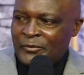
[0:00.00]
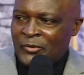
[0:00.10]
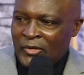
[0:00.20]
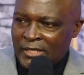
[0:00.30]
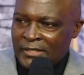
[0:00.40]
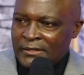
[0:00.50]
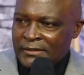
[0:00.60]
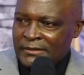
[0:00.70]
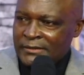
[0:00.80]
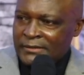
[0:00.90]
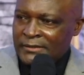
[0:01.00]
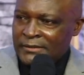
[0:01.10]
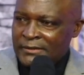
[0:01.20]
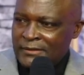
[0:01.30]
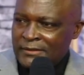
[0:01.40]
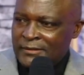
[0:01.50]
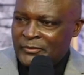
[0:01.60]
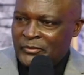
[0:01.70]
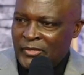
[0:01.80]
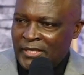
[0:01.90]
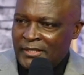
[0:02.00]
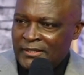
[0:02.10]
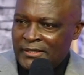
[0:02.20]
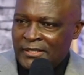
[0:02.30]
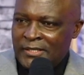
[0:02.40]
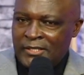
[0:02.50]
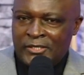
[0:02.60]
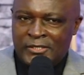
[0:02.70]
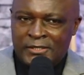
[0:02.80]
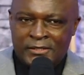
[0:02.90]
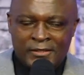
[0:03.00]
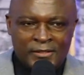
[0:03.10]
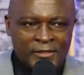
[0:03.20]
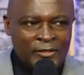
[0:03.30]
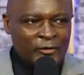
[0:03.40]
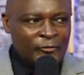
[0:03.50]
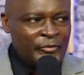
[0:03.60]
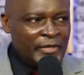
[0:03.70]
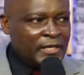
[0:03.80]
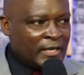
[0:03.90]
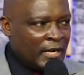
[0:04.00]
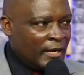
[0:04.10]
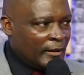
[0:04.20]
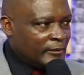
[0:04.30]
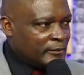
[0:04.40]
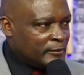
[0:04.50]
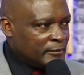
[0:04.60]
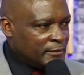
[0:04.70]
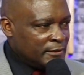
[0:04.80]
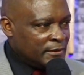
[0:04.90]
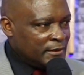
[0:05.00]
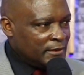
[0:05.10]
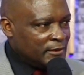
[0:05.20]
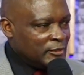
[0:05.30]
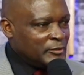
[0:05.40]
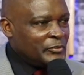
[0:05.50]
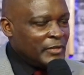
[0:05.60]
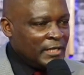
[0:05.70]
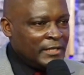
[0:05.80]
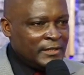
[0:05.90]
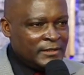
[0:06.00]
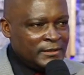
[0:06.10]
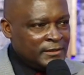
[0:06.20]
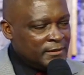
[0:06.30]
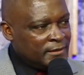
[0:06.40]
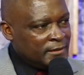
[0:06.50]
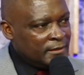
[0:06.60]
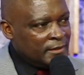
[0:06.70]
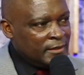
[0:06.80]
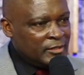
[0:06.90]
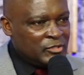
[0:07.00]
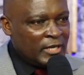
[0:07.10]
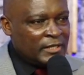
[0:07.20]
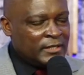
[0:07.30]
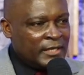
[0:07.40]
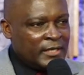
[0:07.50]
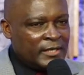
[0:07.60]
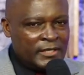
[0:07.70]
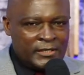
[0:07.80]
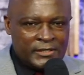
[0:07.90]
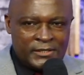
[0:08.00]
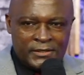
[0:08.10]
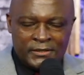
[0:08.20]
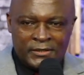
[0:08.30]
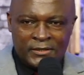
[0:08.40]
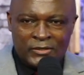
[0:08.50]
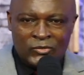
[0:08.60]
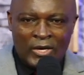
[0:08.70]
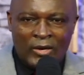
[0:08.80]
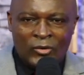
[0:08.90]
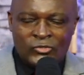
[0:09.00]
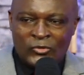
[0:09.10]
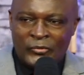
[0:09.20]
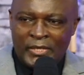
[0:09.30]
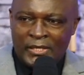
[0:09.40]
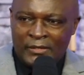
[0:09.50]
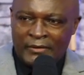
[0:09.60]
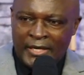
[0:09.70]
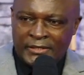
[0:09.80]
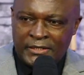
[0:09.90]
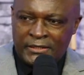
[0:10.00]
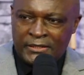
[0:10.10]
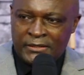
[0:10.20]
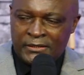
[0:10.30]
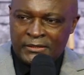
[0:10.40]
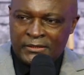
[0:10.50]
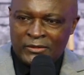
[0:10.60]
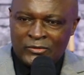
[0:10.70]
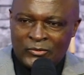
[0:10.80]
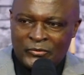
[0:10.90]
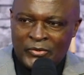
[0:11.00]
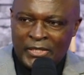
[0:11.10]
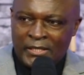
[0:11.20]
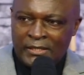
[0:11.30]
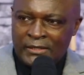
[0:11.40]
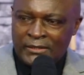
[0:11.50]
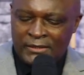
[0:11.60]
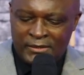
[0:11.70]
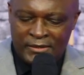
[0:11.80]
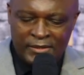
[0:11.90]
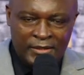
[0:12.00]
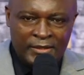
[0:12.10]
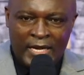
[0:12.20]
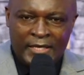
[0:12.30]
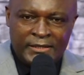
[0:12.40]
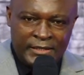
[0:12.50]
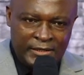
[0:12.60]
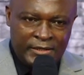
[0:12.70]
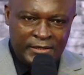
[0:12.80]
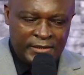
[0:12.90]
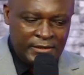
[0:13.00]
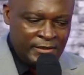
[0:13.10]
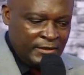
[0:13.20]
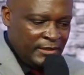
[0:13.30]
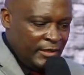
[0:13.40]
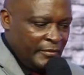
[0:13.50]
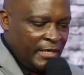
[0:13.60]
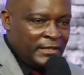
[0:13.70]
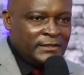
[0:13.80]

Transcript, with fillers: Bonnke. She played in the leagues of Billy Graham. She played in such like leagues. You are also being invited to play in that league. Amen?